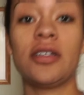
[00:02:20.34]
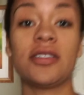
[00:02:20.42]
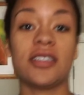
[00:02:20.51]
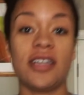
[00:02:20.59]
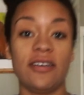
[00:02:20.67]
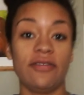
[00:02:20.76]

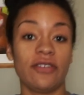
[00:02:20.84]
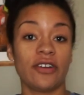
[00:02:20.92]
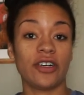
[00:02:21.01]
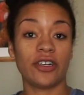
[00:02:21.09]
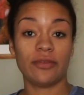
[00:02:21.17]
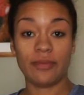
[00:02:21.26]
today
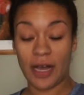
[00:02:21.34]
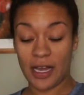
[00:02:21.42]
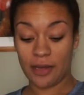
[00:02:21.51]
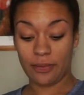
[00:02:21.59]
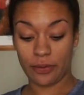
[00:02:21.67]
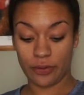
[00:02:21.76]
for
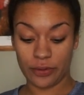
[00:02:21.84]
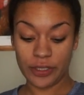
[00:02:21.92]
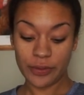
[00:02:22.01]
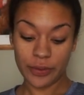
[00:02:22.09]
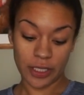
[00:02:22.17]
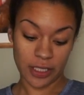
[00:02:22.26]
my
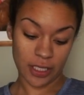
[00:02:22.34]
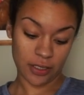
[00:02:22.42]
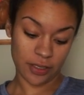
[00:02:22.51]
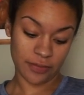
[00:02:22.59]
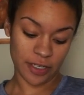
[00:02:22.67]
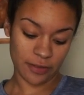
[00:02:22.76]
pre-workout,
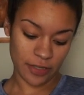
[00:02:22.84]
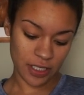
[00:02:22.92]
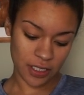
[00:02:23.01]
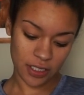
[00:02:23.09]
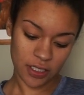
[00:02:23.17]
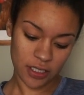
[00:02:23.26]
I'm going to
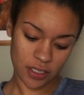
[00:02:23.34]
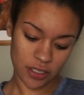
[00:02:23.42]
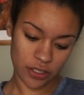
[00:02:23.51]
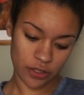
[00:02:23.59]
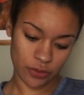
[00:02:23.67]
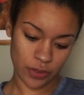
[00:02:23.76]
be
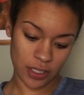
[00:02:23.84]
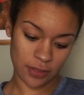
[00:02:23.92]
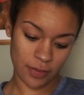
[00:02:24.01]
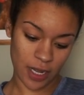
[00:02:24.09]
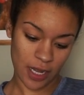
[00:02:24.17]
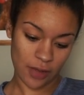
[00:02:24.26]
doing
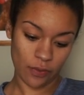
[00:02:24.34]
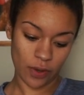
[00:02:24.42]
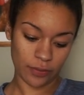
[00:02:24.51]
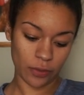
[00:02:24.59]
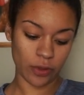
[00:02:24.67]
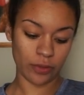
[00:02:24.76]
my
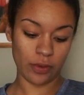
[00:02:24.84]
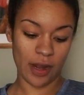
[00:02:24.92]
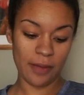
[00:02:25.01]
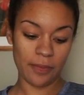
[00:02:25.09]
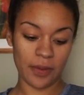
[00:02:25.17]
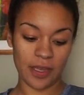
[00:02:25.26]
One More
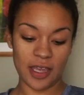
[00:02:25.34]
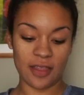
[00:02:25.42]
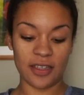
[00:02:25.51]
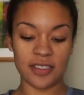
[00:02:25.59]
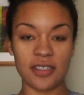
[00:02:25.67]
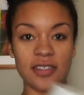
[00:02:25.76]
Rep, and
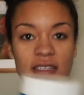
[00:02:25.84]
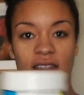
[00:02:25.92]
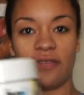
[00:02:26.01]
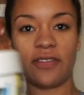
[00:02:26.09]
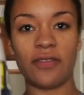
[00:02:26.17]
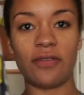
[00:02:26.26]
this is in the
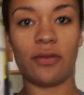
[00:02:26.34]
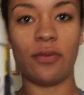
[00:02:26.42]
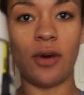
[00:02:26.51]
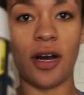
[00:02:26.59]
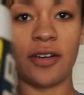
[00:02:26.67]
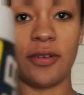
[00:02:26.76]
flavor
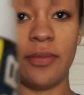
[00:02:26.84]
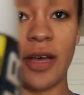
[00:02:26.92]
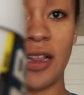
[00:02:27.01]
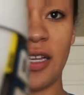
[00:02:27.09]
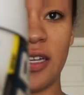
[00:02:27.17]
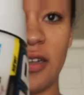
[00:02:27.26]

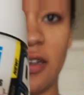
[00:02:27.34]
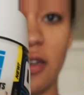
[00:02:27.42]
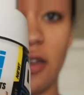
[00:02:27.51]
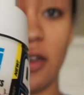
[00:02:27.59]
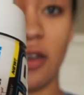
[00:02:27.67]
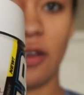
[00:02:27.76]
Watermelon
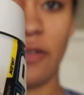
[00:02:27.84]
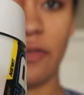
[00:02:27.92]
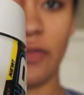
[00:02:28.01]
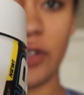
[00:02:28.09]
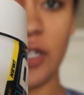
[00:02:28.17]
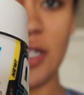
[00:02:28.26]

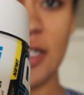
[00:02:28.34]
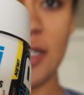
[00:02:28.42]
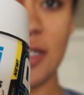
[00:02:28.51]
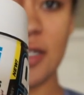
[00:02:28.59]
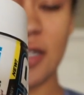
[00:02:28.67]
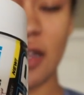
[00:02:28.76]

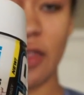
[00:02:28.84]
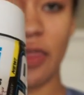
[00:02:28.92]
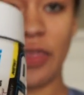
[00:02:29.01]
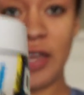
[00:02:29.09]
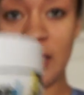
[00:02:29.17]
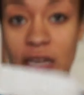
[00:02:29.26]
Freeze.
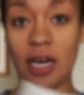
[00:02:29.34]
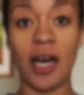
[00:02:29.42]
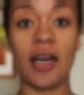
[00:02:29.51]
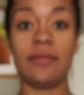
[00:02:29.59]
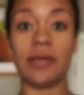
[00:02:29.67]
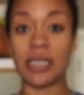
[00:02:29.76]
Thank
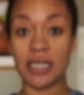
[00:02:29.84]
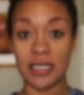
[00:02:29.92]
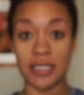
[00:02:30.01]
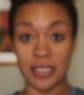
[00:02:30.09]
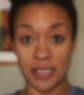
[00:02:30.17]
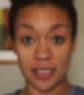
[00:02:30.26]
God,
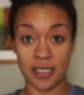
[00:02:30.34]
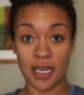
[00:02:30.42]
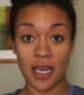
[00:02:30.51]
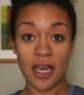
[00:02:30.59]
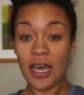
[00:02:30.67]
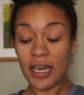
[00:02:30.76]
because
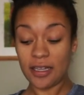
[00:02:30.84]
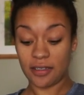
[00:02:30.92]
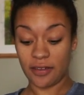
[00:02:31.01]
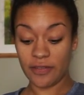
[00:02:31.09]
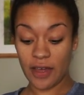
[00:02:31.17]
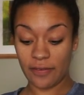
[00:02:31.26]
I
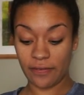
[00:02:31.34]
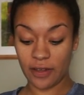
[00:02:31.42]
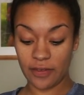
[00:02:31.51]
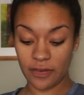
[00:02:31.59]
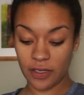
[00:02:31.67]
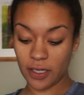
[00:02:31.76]
love that
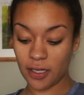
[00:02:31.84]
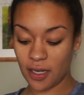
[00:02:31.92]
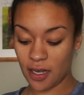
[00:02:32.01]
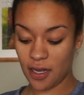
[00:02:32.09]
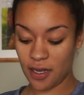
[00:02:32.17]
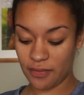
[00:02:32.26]
flavor.
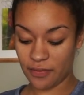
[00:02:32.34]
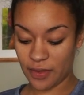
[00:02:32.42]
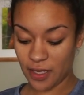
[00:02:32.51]
Um,